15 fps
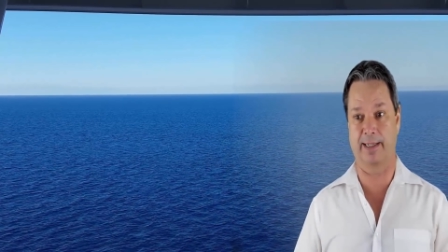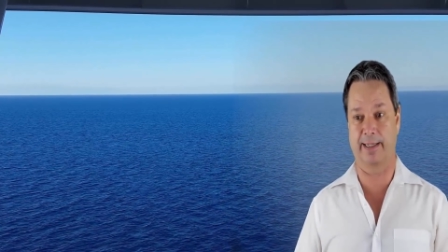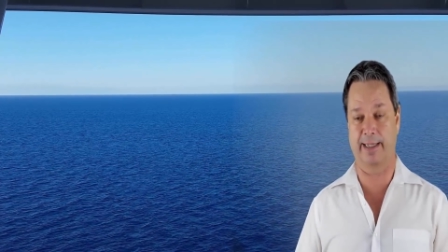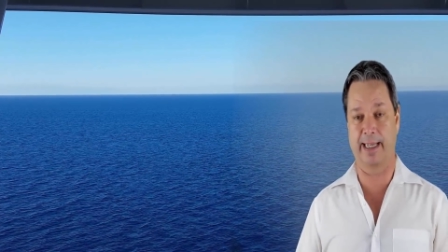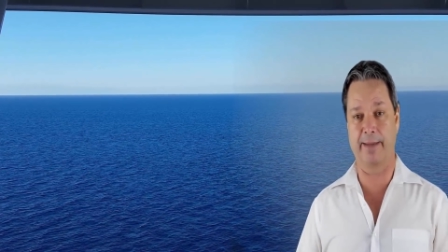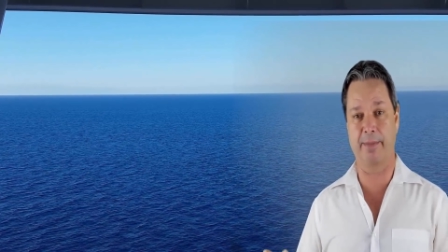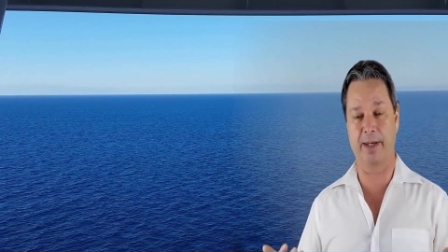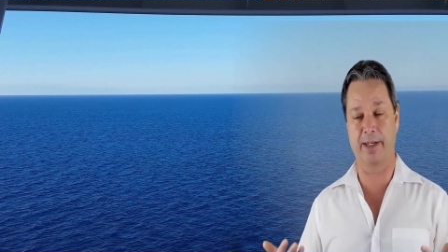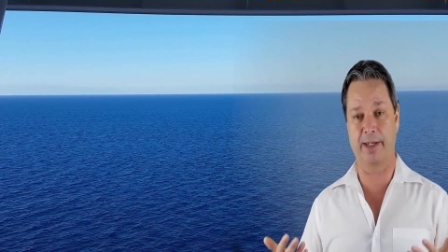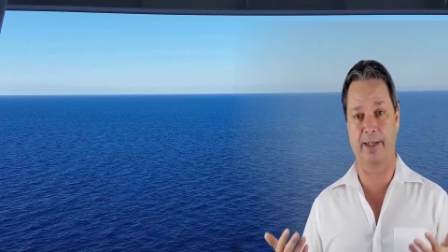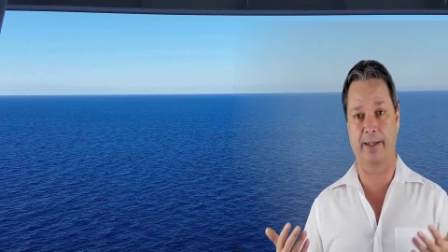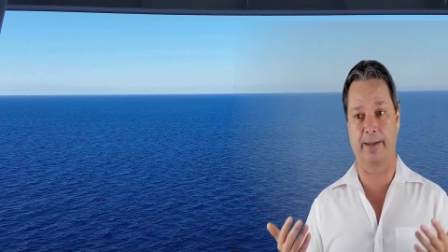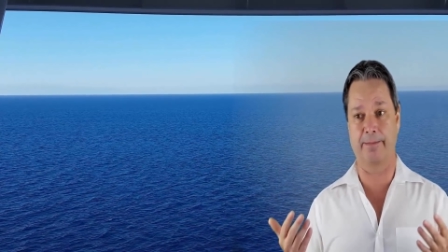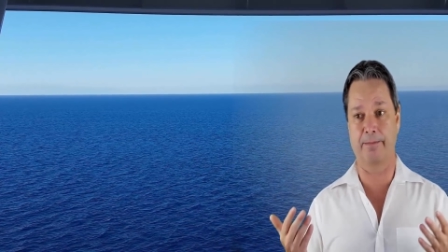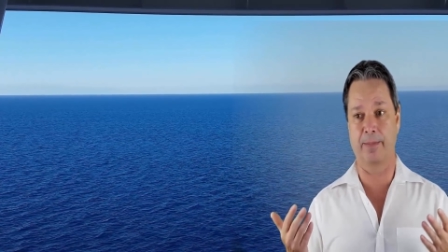Keep it to
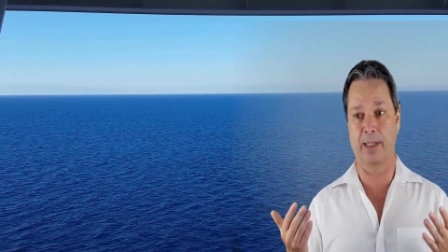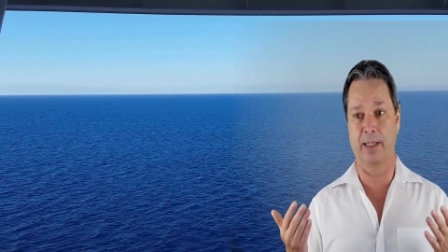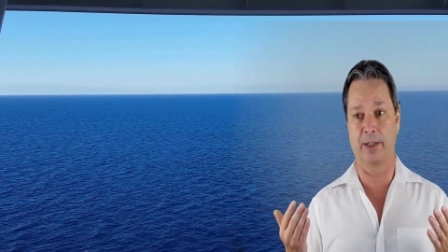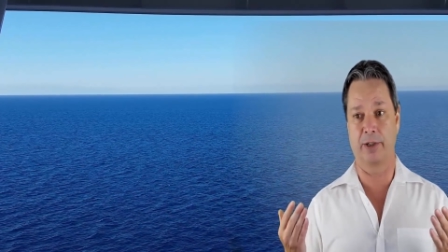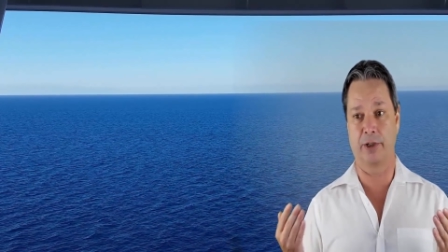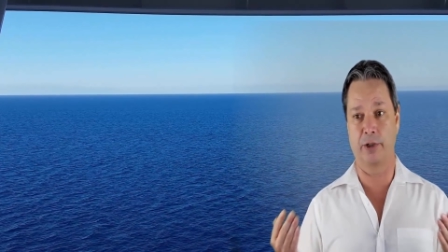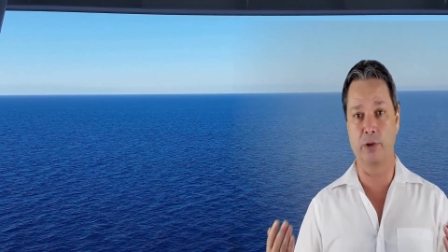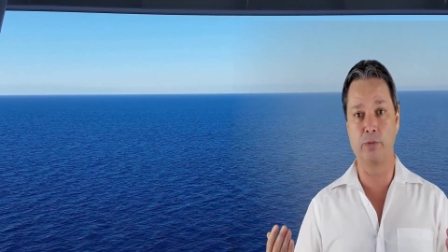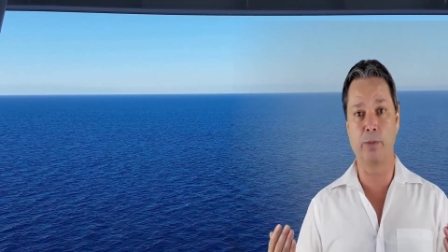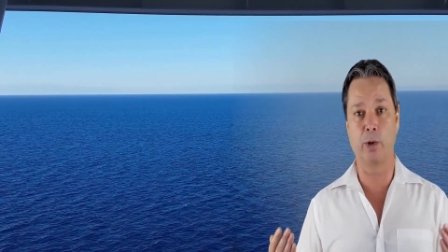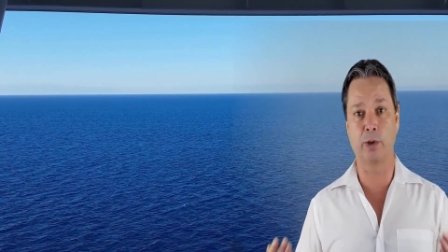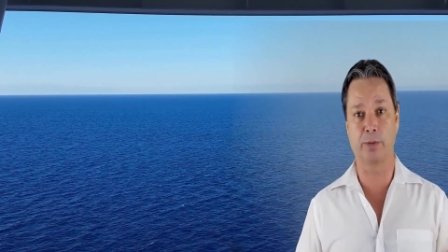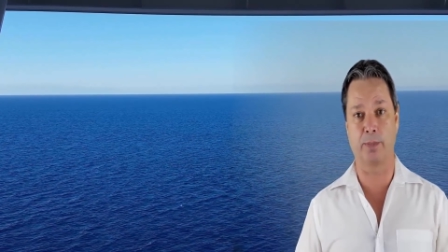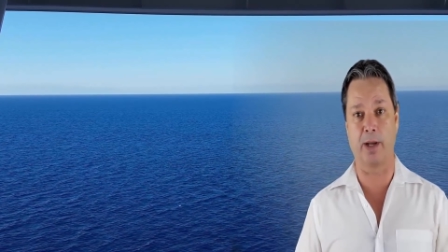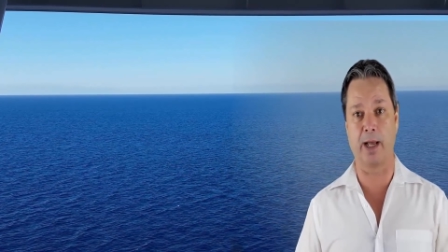the two
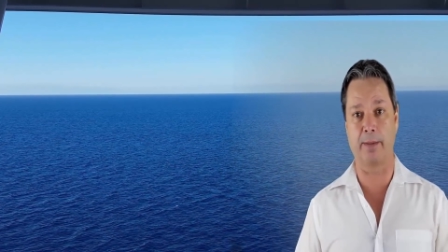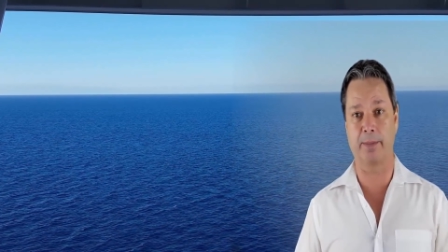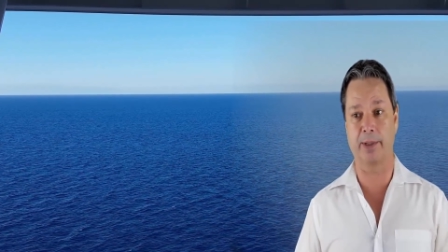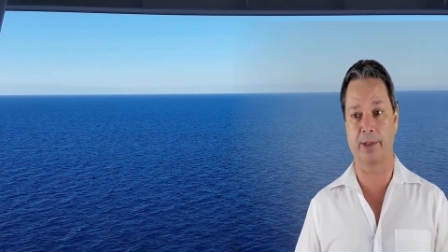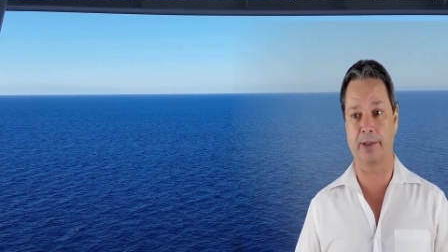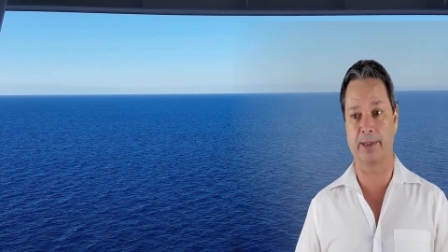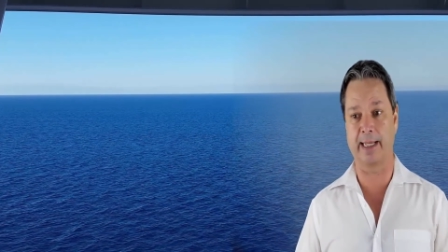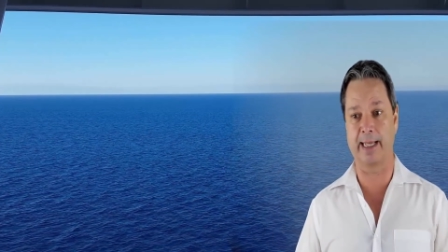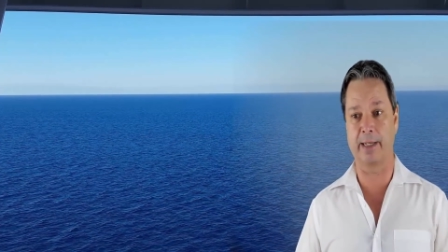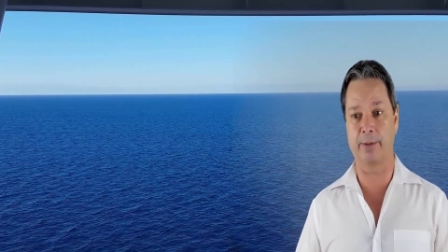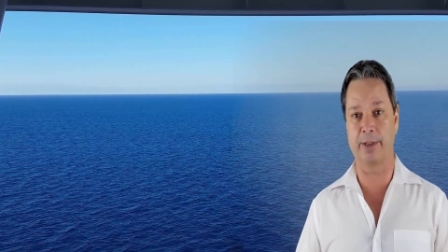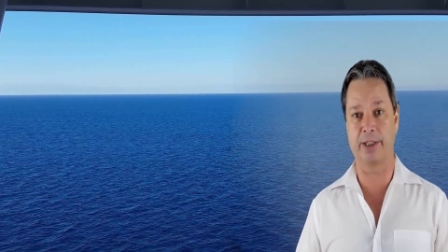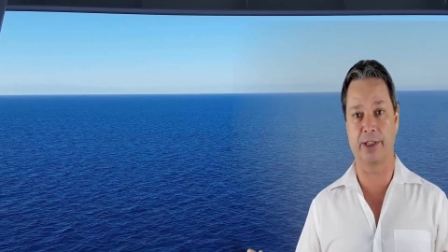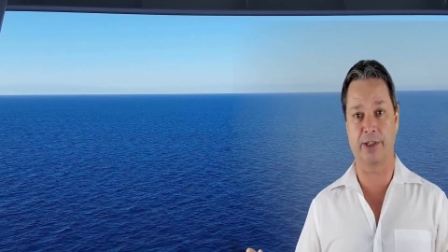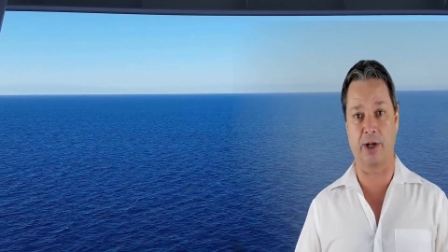most popular
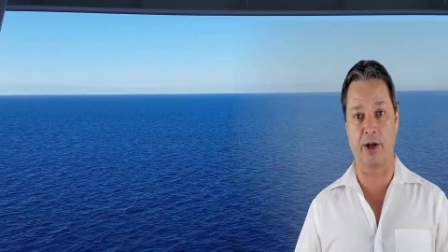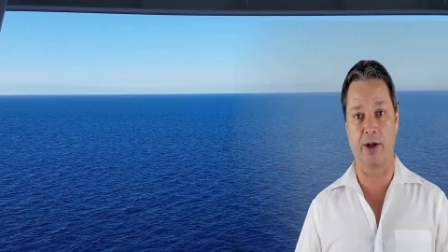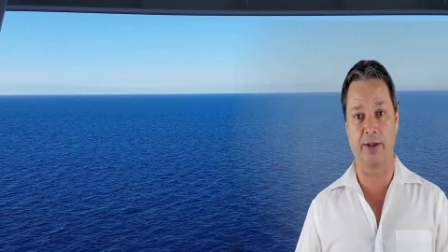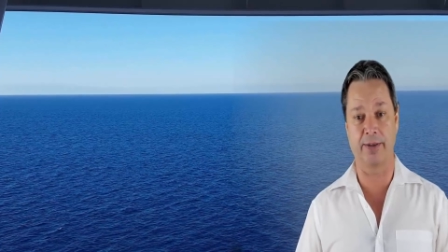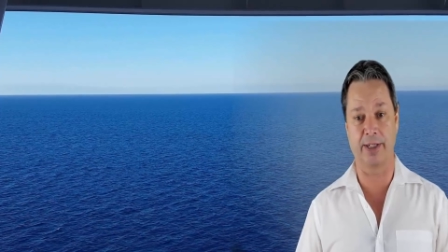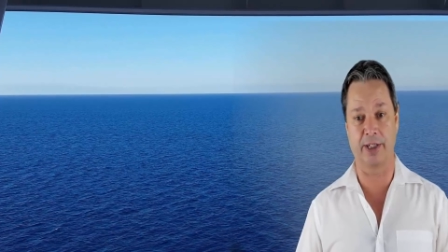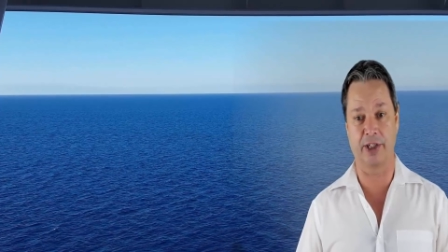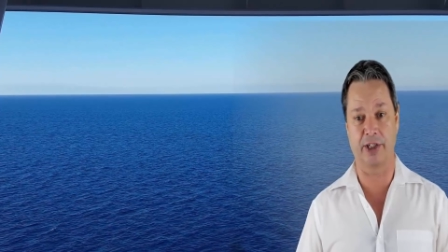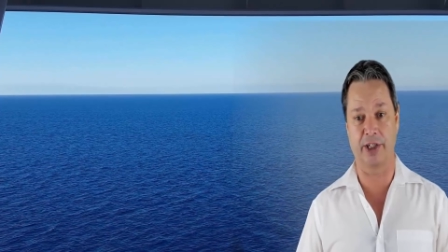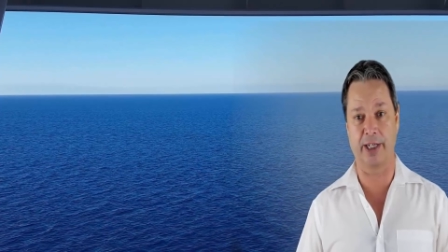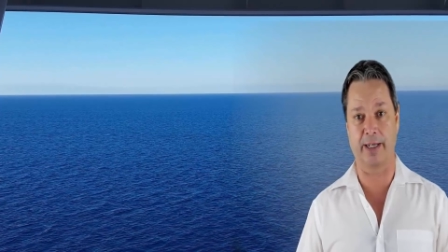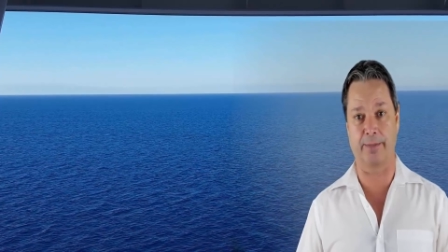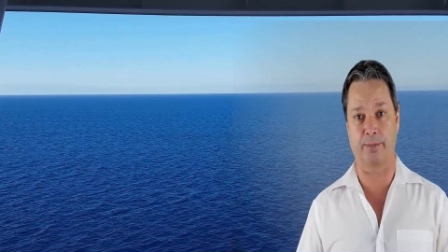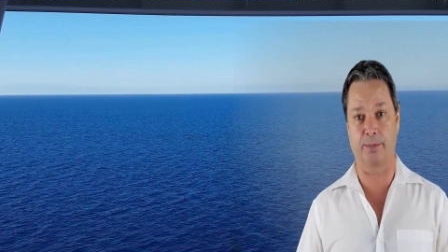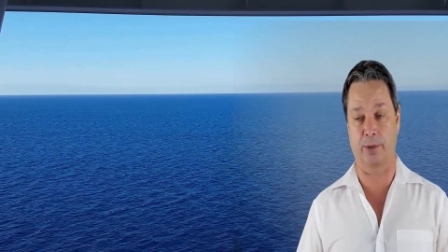languages on the ship,